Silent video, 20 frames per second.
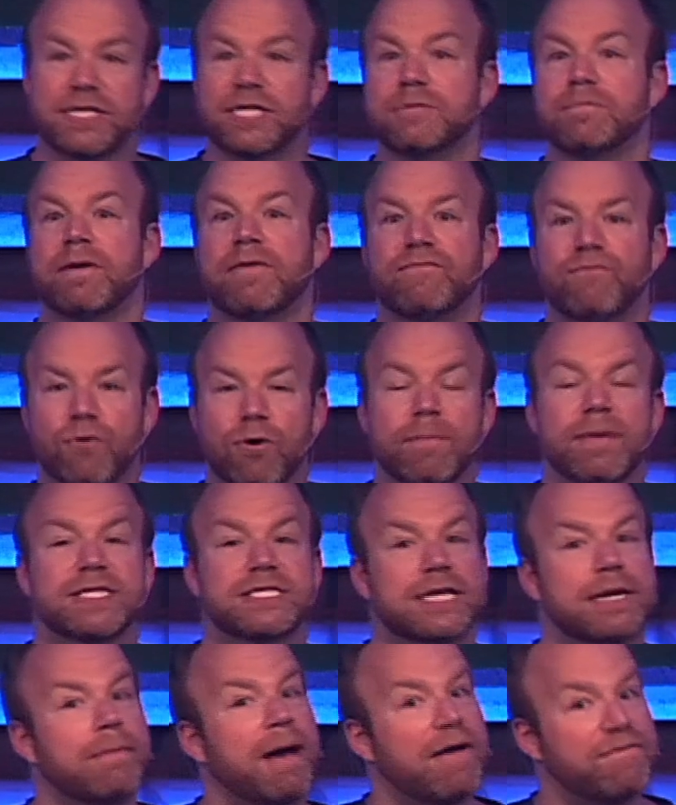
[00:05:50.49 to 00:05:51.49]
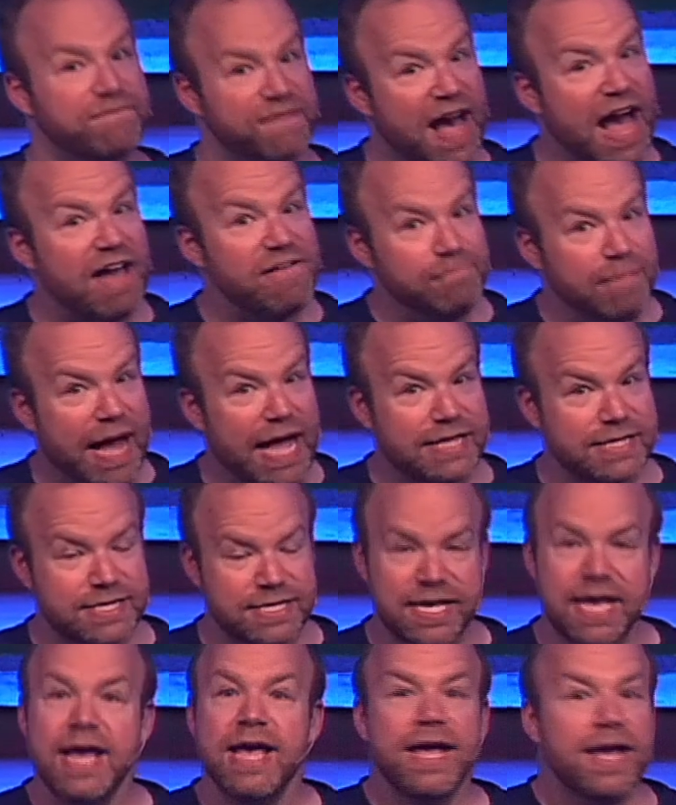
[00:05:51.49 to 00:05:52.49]
It's been 4 months. At about 5
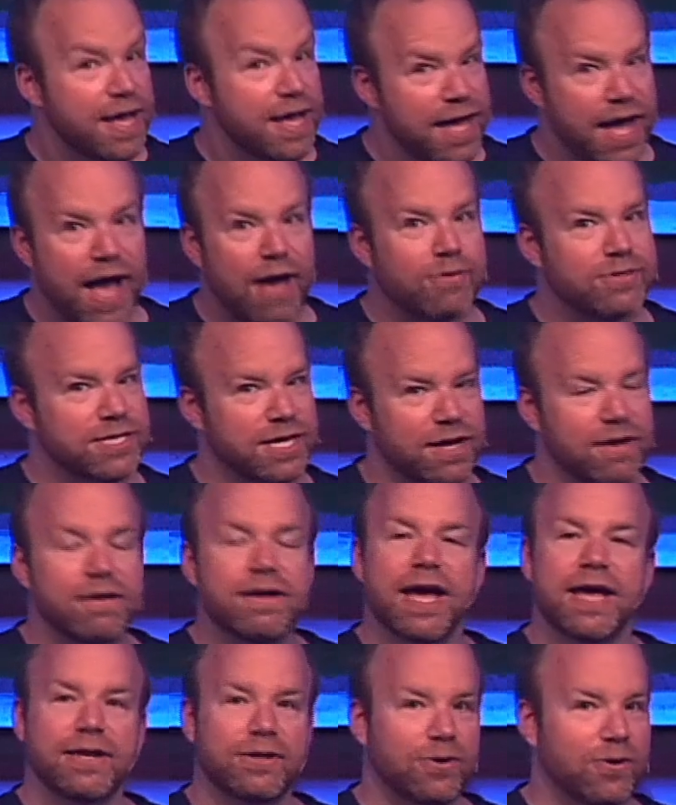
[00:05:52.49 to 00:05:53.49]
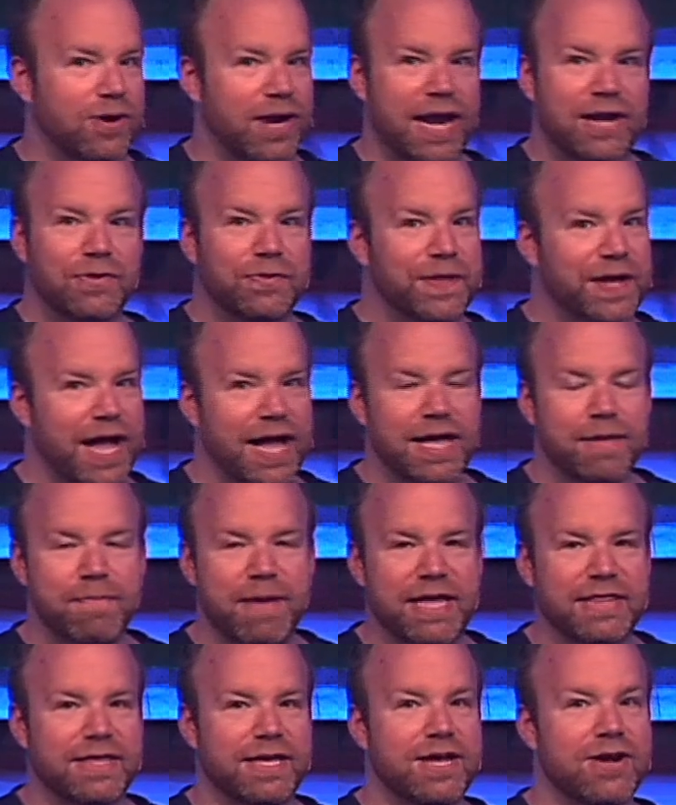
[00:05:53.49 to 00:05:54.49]
months, I was like, okay, Lord, I don't think I could
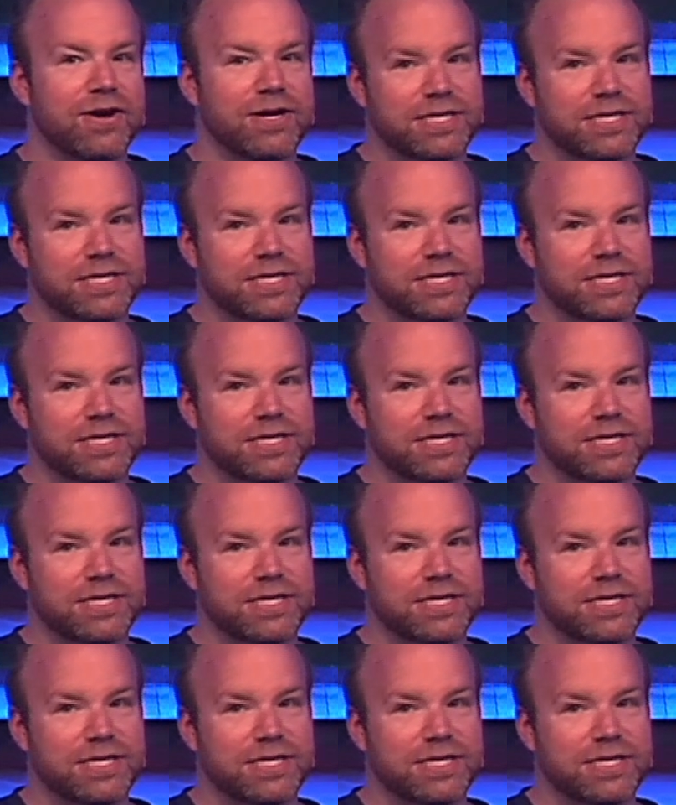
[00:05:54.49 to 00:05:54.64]
make the year.